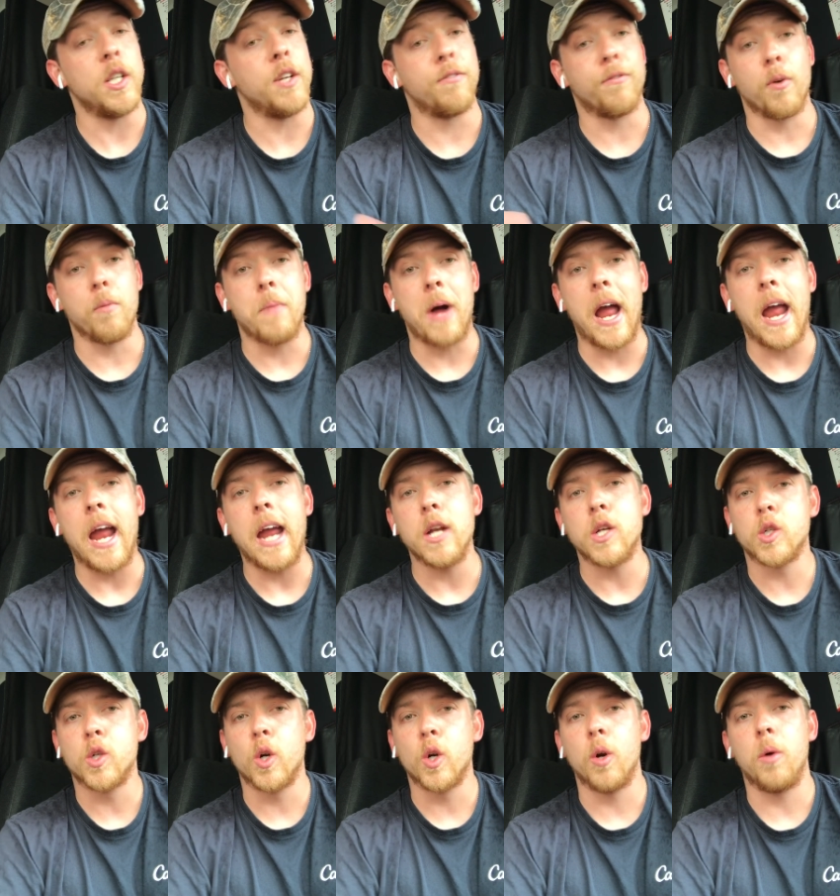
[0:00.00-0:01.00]
And for my
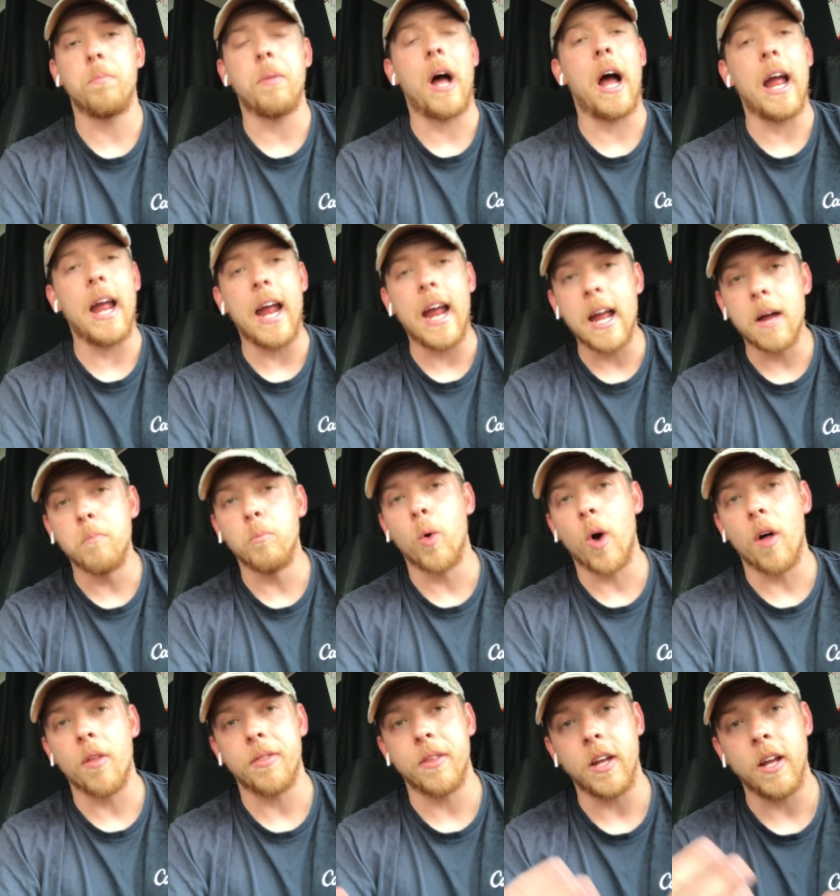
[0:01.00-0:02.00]
age group, I am
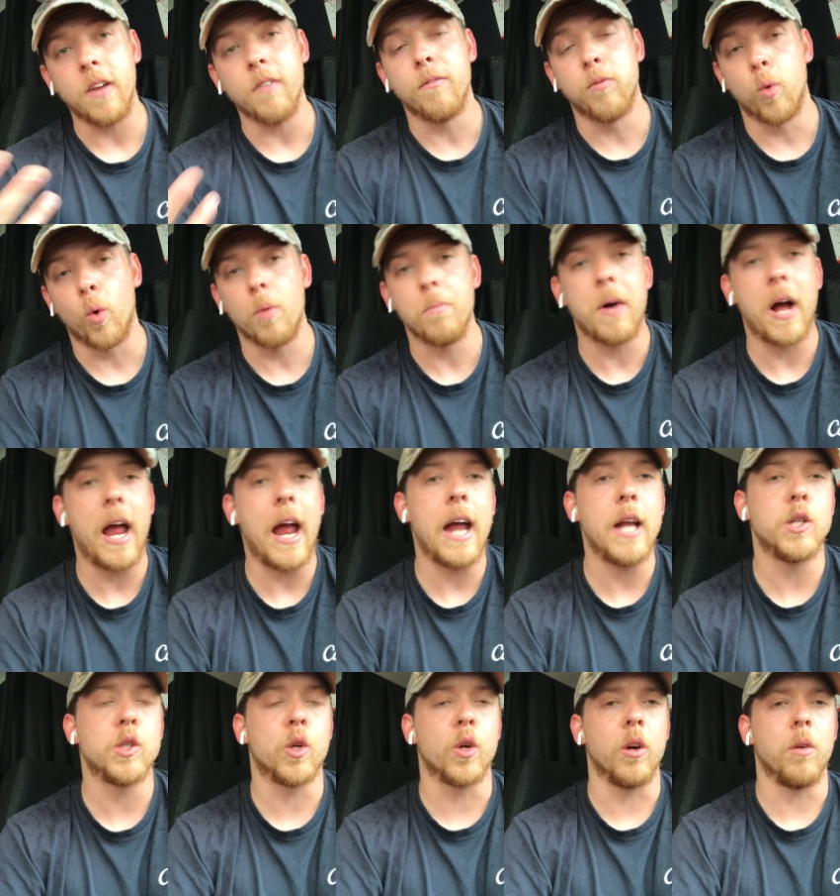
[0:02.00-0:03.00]
wealthy for my
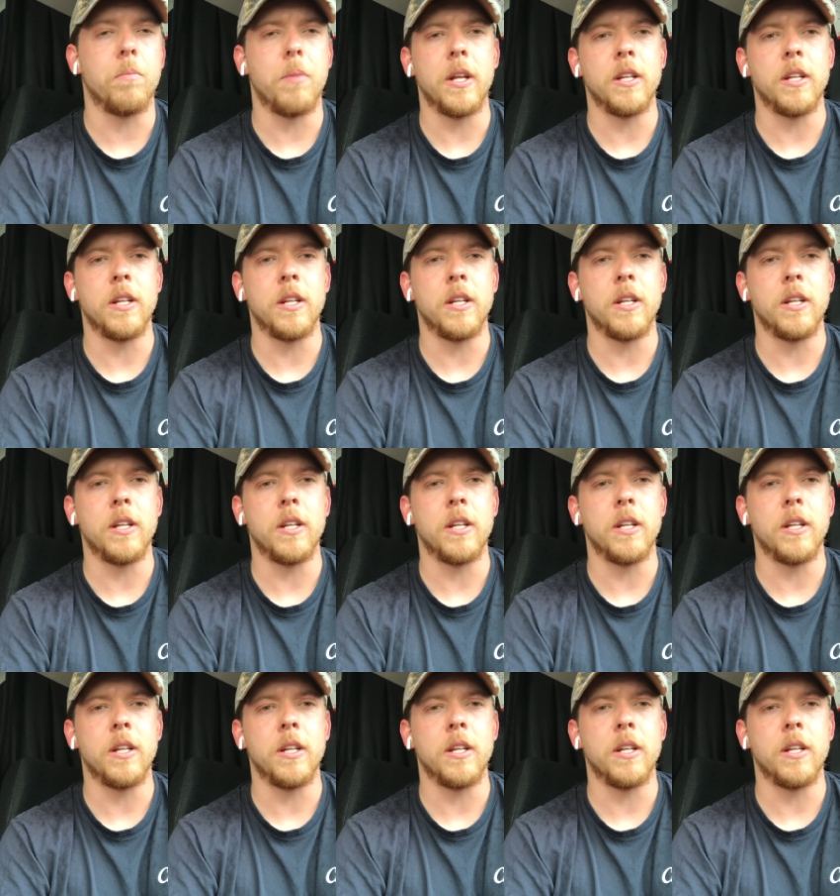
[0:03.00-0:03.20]
age group.